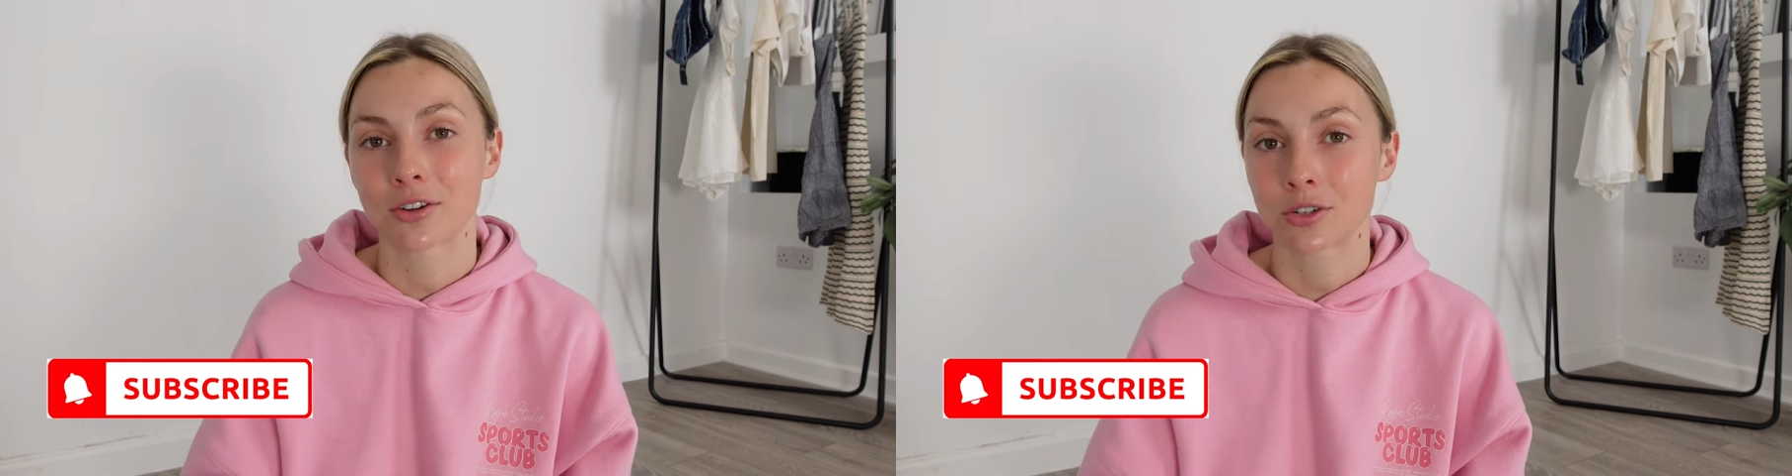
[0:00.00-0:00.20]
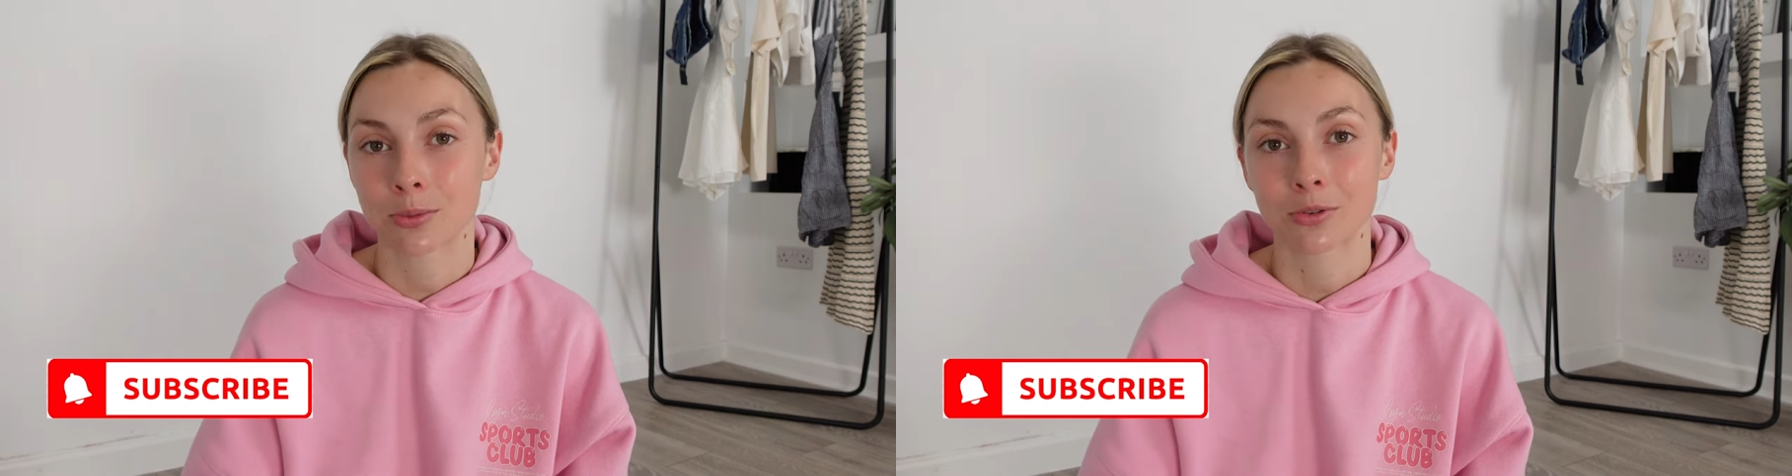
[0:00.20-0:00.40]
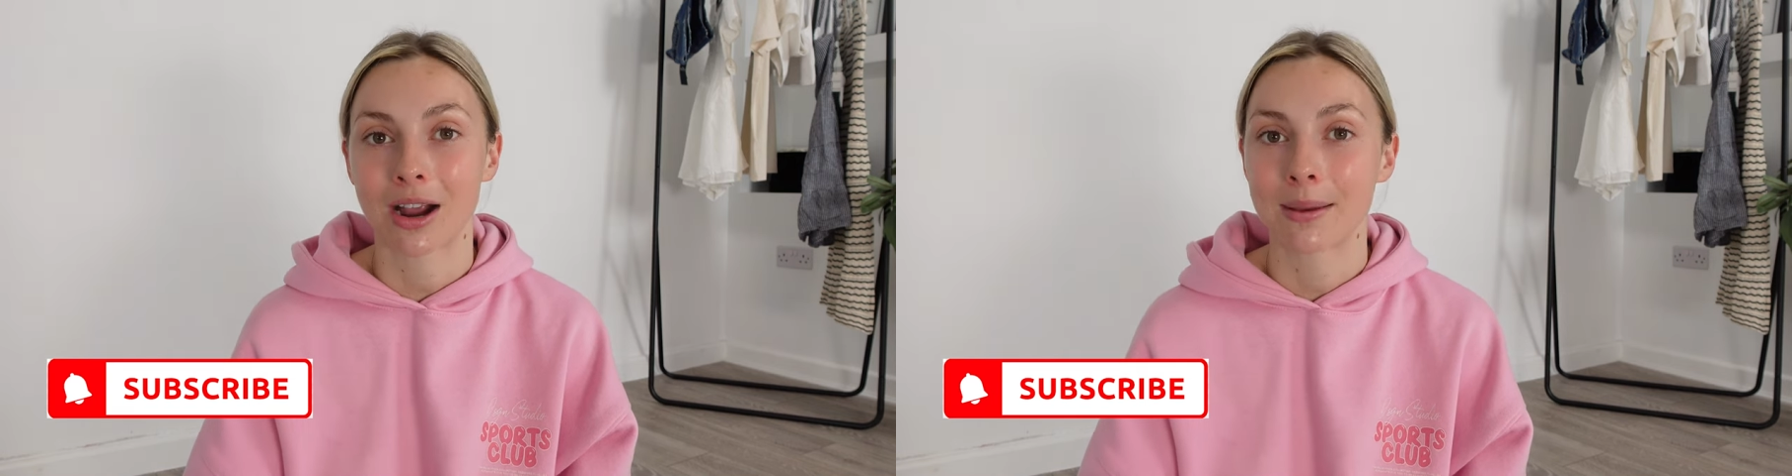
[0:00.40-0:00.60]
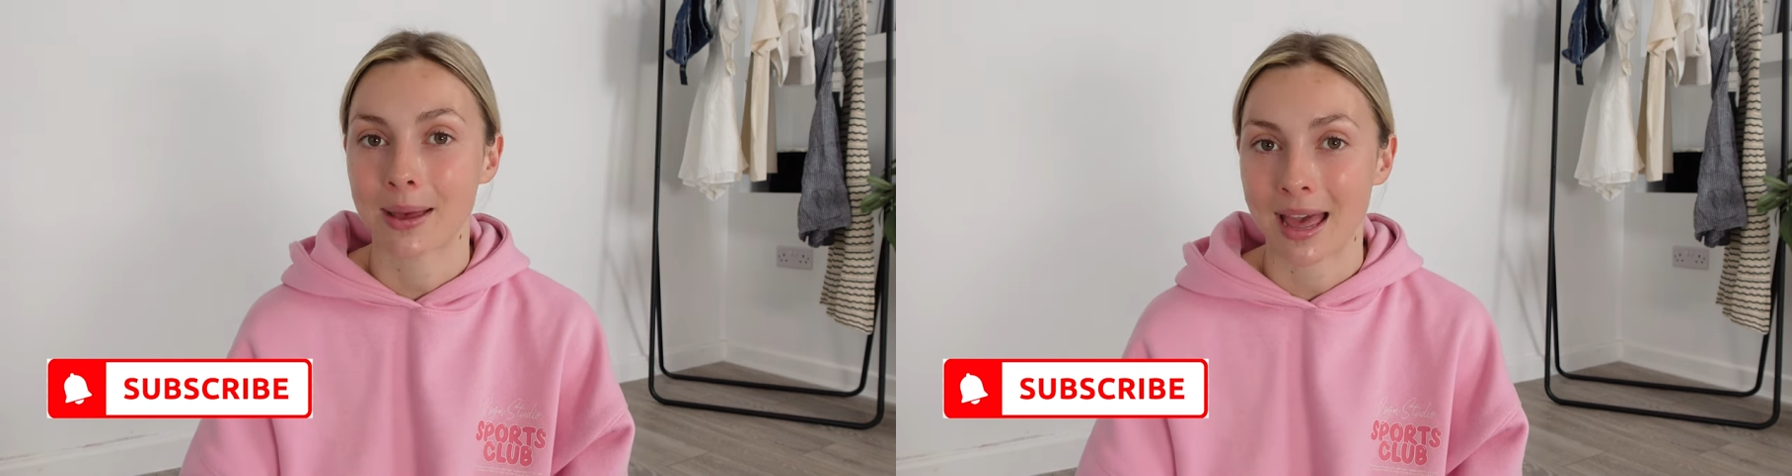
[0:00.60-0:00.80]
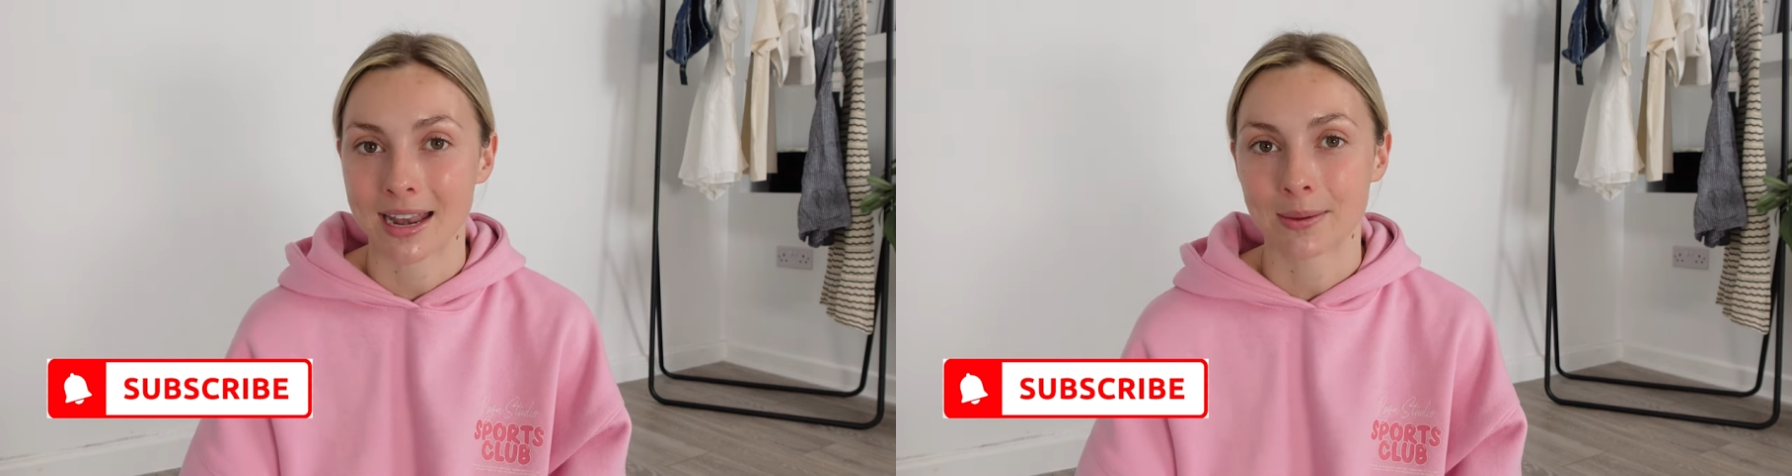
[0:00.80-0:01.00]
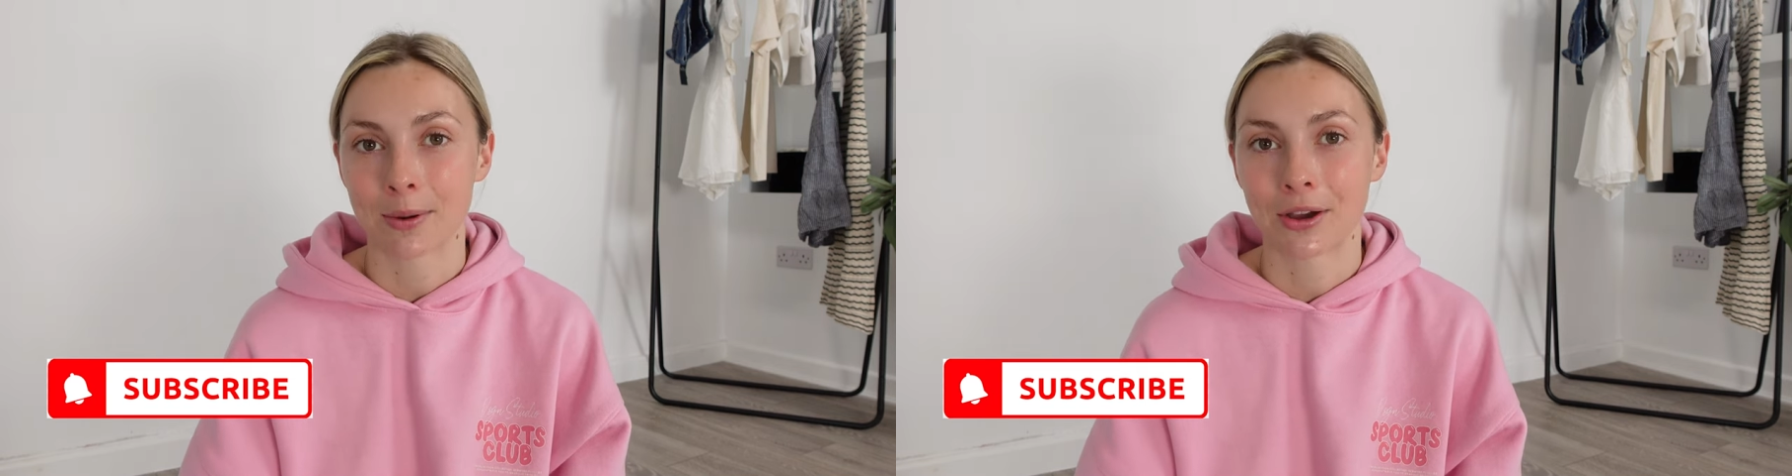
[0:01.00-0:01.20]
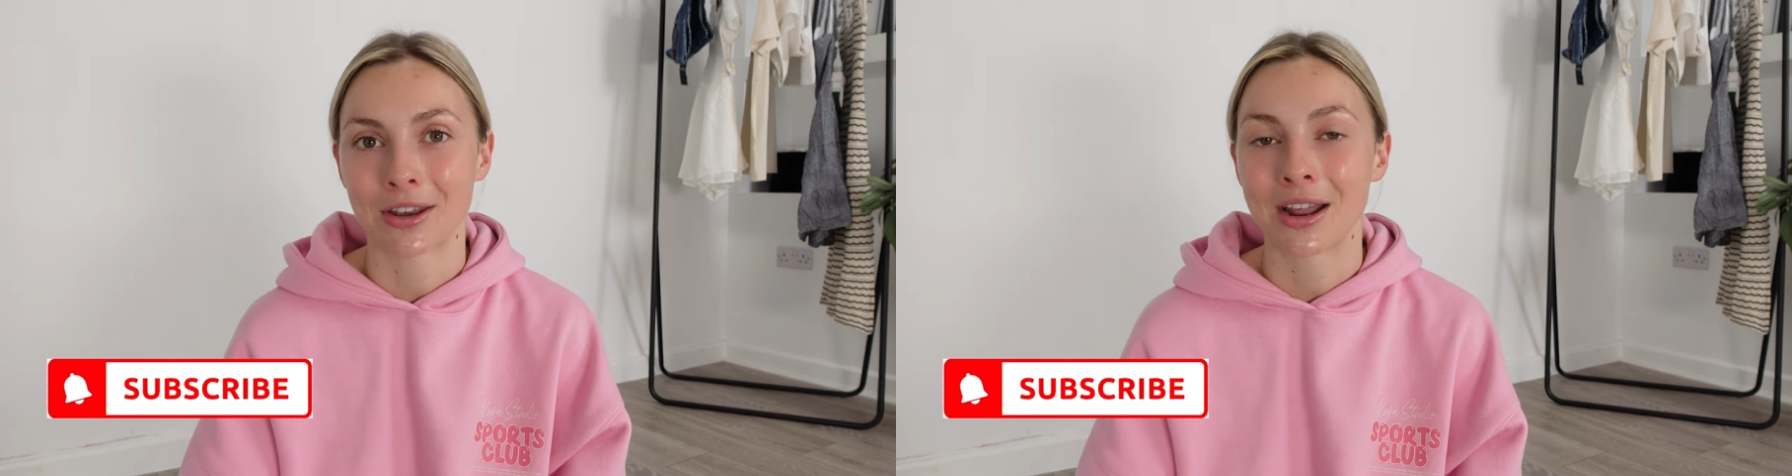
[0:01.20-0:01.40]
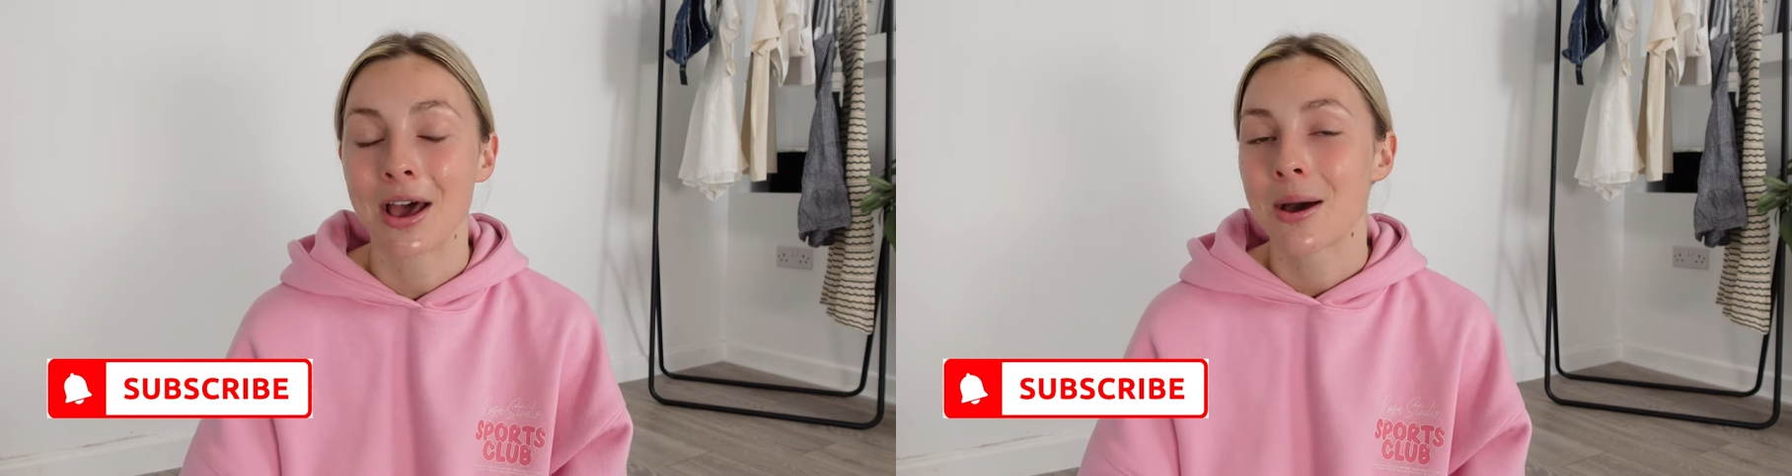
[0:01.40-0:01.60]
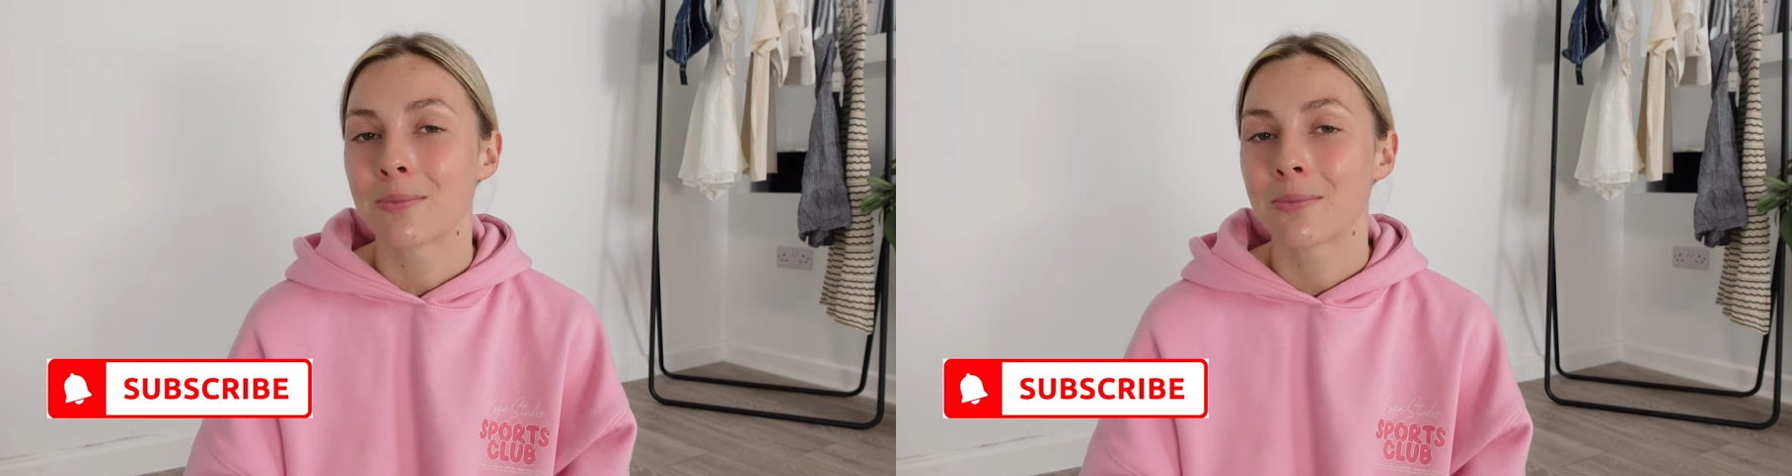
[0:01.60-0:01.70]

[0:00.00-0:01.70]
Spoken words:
unsubscribe at any point.